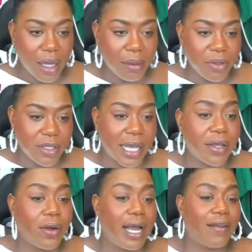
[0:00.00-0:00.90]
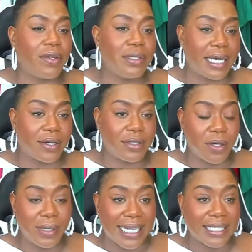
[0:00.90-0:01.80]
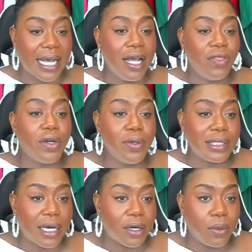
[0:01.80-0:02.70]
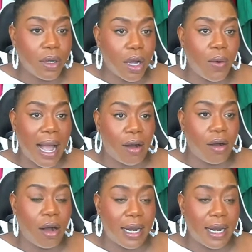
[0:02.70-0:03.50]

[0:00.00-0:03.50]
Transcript: You're saying you don't have the newsletter. So yes, the newsletter will go out